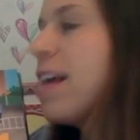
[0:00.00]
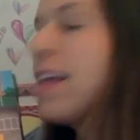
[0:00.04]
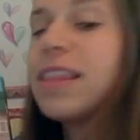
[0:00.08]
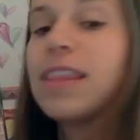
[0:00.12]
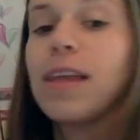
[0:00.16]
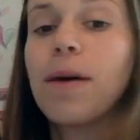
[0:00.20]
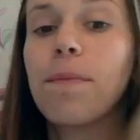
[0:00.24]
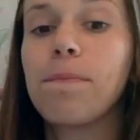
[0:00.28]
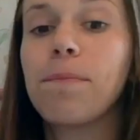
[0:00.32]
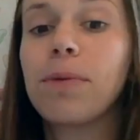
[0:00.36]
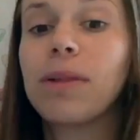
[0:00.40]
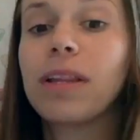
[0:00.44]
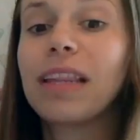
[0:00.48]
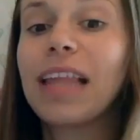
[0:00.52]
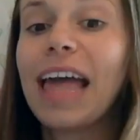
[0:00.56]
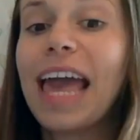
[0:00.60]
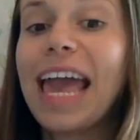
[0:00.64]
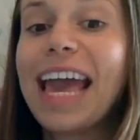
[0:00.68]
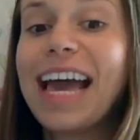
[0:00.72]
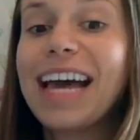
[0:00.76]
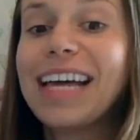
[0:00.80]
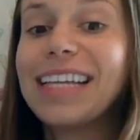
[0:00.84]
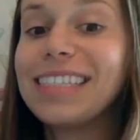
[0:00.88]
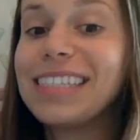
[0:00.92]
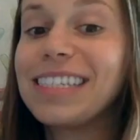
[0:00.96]
The
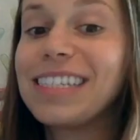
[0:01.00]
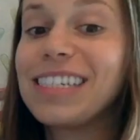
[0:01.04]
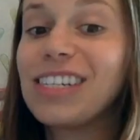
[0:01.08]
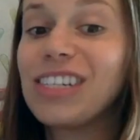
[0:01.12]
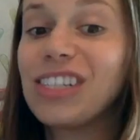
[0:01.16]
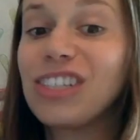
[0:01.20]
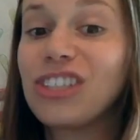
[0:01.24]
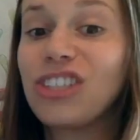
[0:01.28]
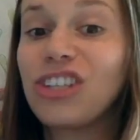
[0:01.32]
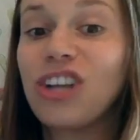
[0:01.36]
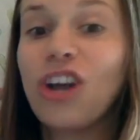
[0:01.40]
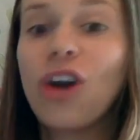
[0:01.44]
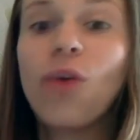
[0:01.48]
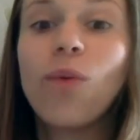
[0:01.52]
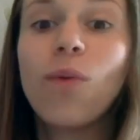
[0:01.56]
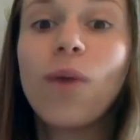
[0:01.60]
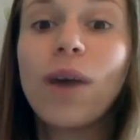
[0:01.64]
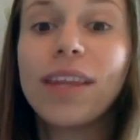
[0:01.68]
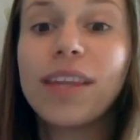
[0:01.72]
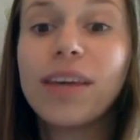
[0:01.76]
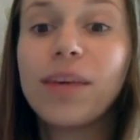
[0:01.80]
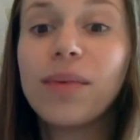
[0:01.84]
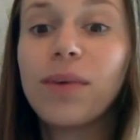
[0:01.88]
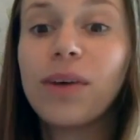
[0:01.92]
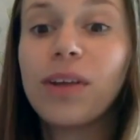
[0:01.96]
plans show
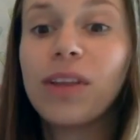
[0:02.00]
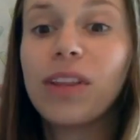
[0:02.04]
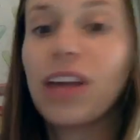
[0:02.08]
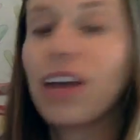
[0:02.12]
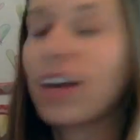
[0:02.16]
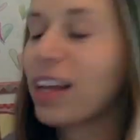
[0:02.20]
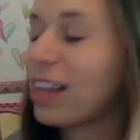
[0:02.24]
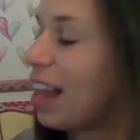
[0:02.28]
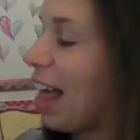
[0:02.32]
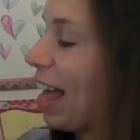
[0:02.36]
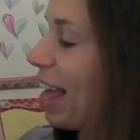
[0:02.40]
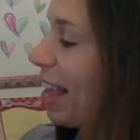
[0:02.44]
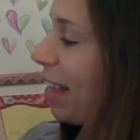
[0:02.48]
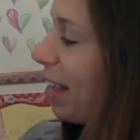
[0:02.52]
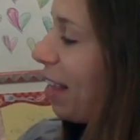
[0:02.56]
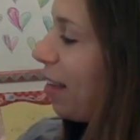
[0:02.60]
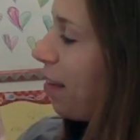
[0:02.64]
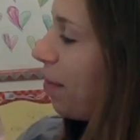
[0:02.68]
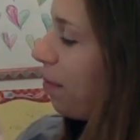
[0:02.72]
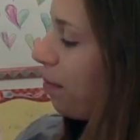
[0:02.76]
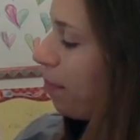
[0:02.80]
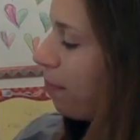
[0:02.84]
what it will look like.